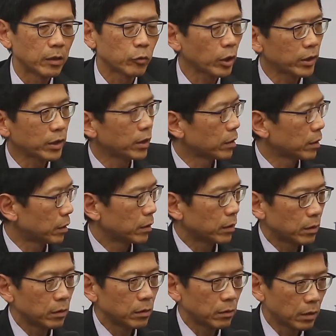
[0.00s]
So I think
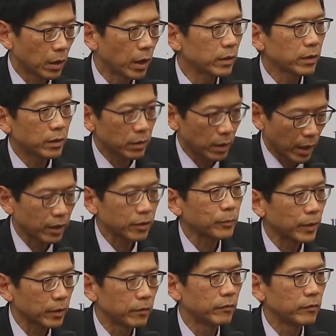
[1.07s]
the other
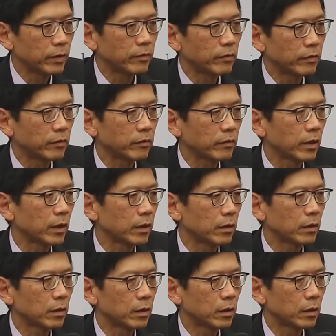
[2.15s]
aspect of this is
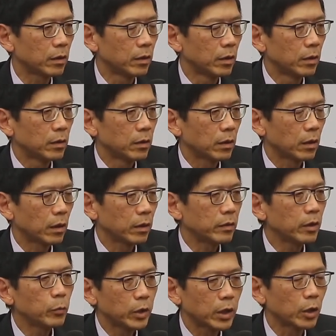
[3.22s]
that I
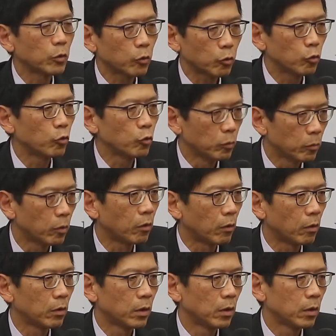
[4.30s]
think we can also do
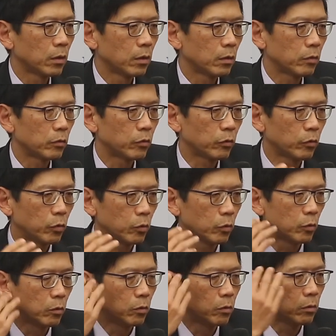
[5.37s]
more
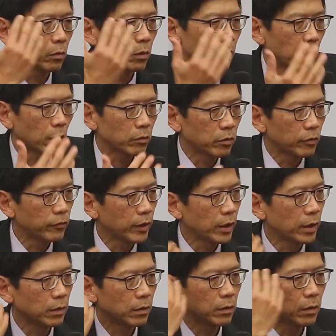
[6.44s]
to
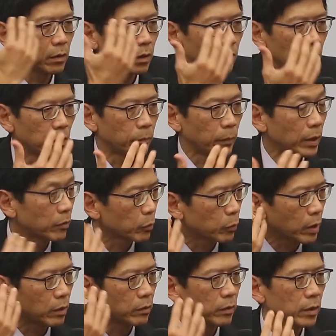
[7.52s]
cultivate
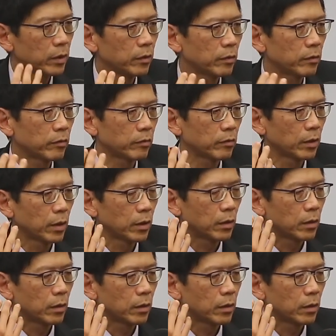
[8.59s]
mental wellness,